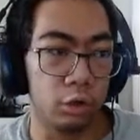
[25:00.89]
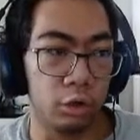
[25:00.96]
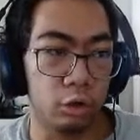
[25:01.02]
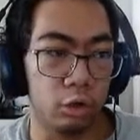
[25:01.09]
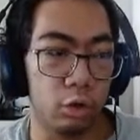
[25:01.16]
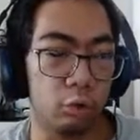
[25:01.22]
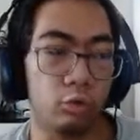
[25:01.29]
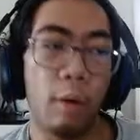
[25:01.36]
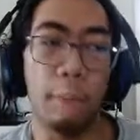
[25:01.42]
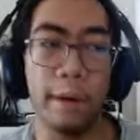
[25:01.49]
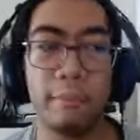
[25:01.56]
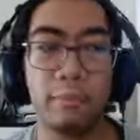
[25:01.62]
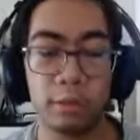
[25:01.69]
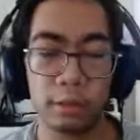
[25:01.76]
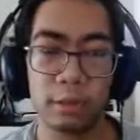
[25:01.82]
could
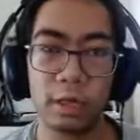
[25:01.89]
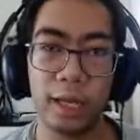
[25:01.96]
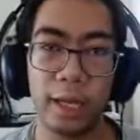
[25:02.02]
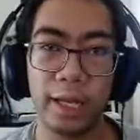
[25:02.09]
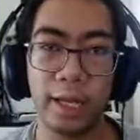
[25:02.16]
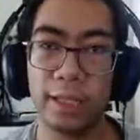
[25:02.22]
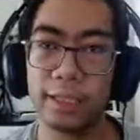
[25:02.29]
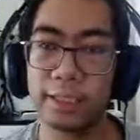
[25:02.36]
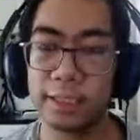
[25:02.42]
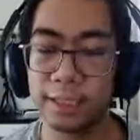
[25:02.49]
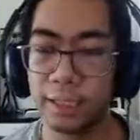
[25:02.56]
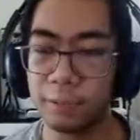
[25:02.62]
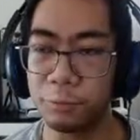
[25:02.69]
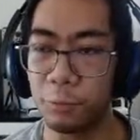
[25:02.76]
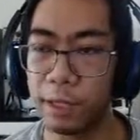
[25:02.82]
remember his
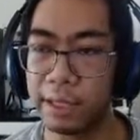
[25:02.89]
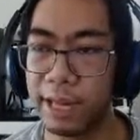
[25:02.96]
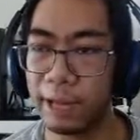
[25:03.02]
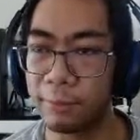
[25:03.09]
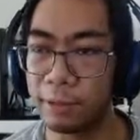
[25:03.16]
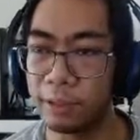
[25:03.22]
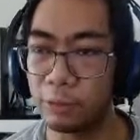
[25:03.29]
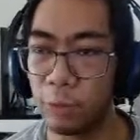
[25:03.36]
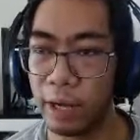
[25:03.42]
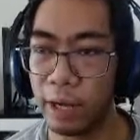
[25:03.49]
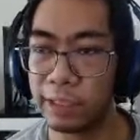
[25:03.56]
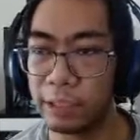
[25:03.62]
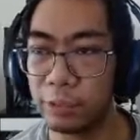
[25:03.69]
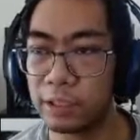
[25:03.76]
what happened while he was